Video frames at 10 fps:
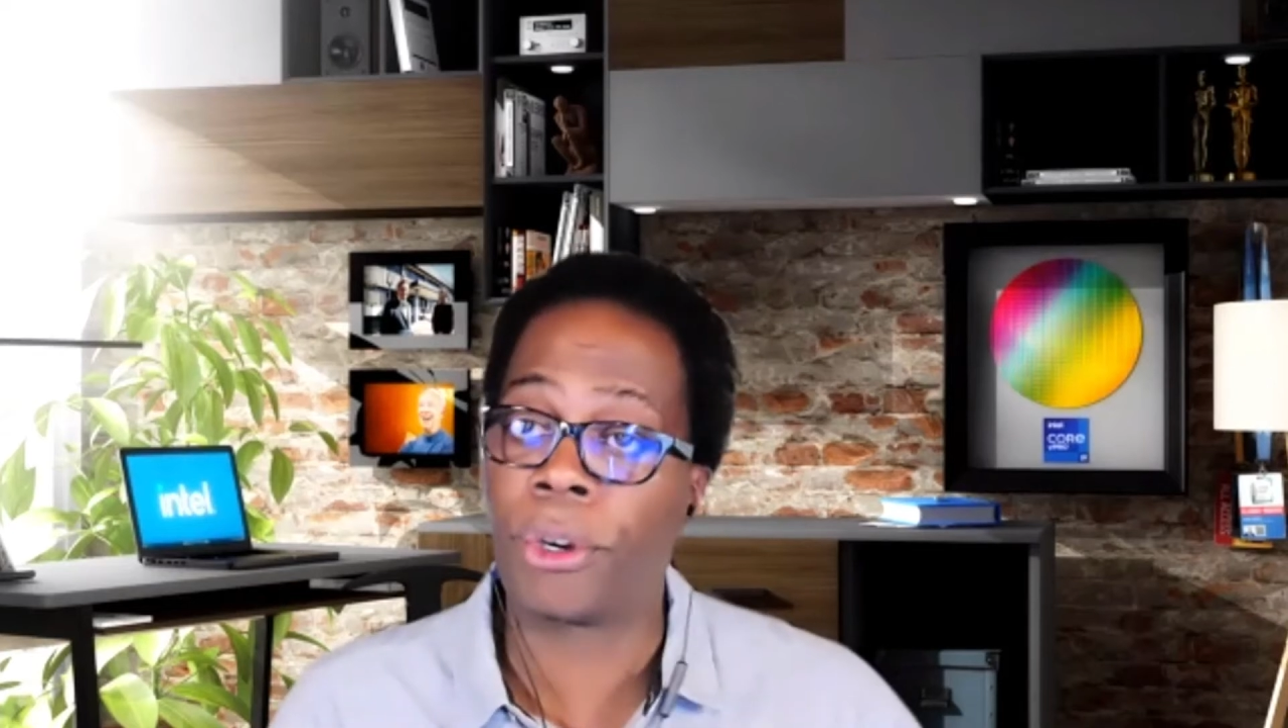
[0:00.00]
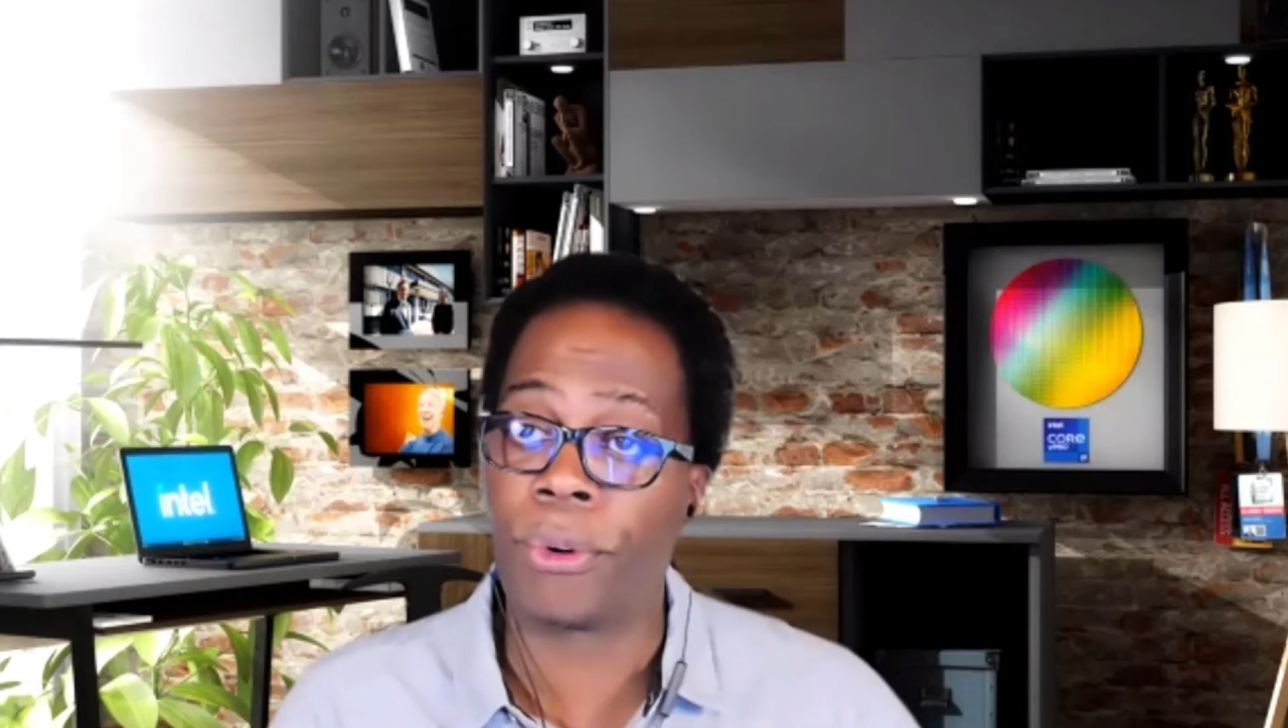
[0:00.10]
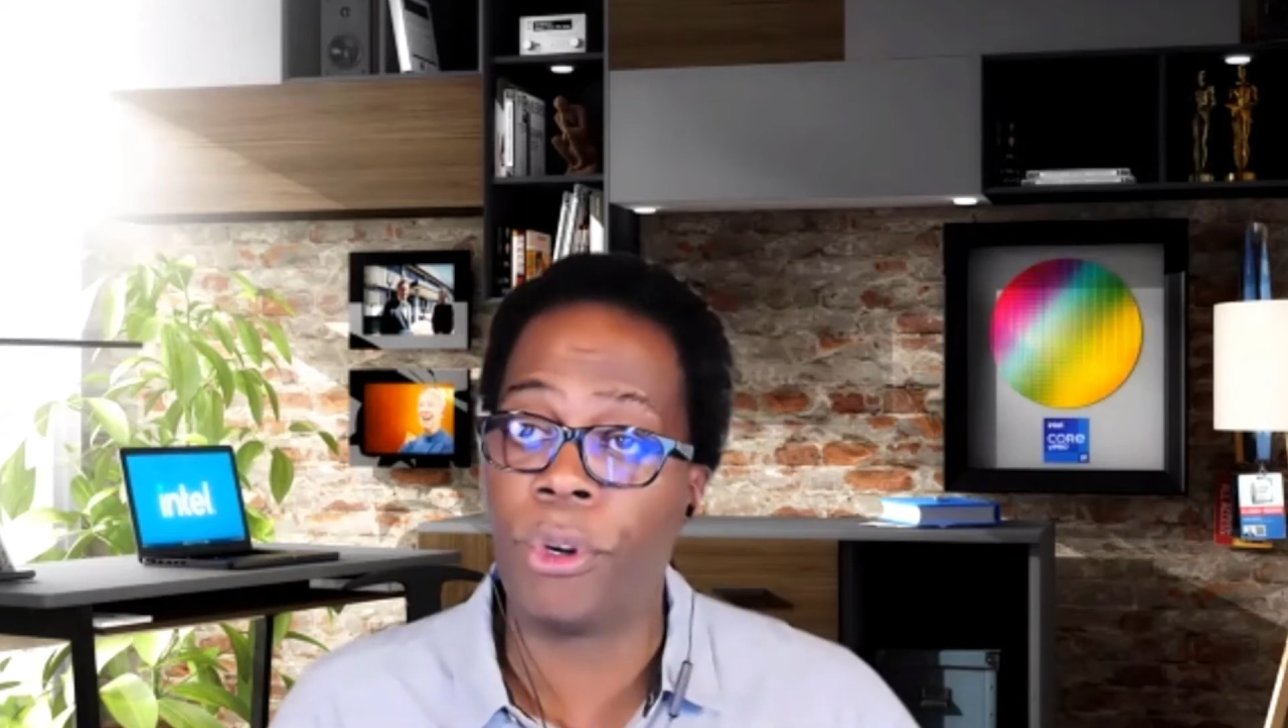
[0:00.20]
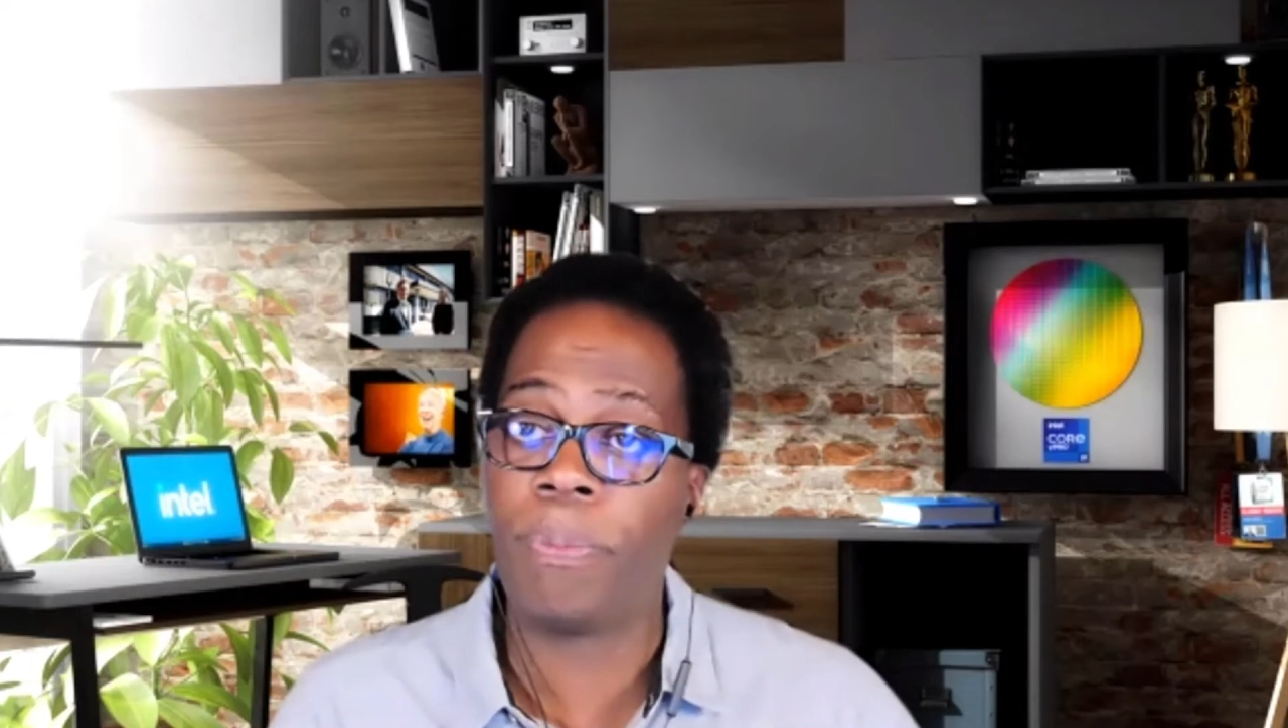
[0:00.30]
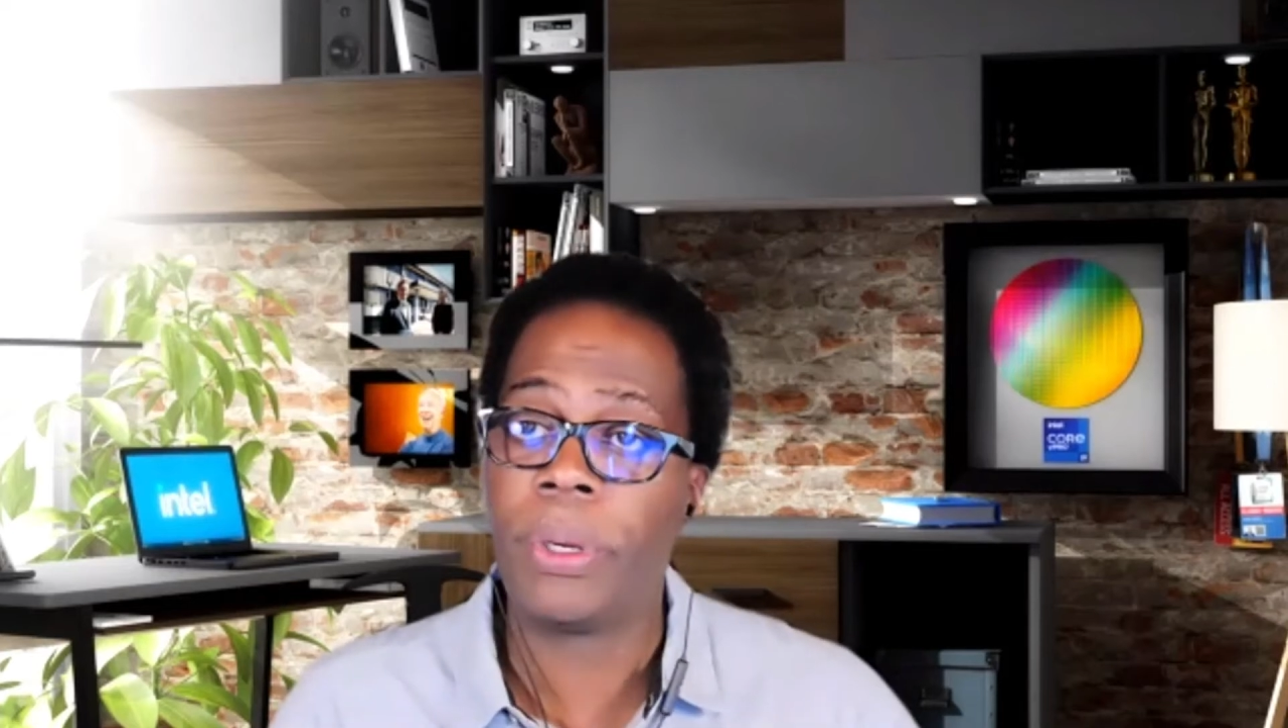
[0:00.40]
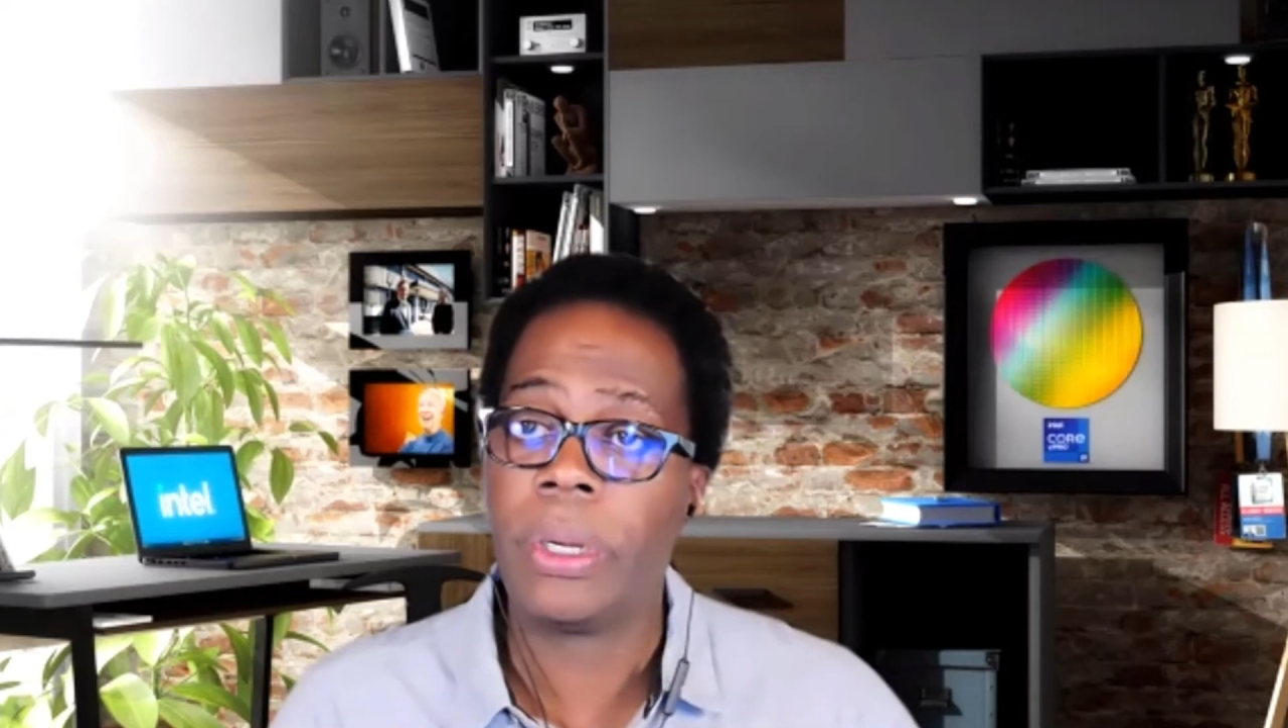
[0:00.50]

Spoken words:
group.